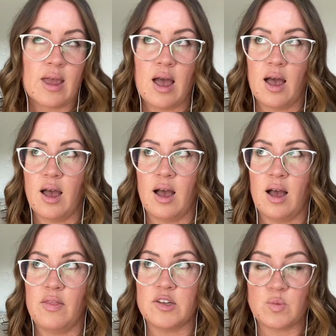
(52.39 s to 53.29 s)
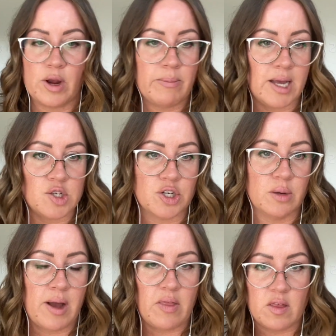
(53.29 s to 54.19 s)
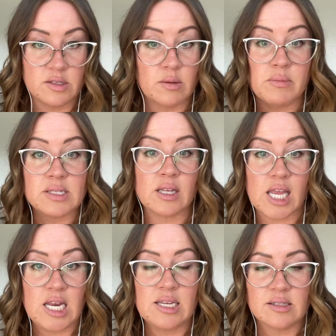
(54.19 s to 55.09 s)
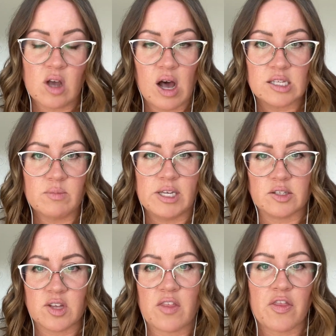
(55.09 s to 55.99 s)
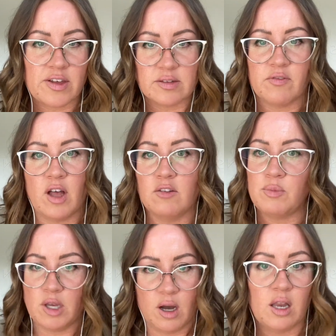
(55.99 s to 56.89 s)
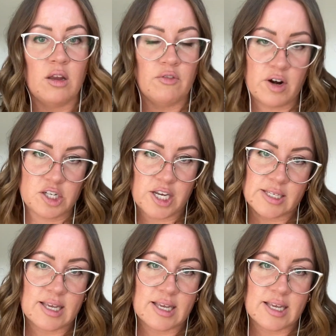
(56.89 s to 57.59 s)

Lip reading: the spare bedroom, and then there's some miscellaneous costs because there's other things involved beyond furnishings,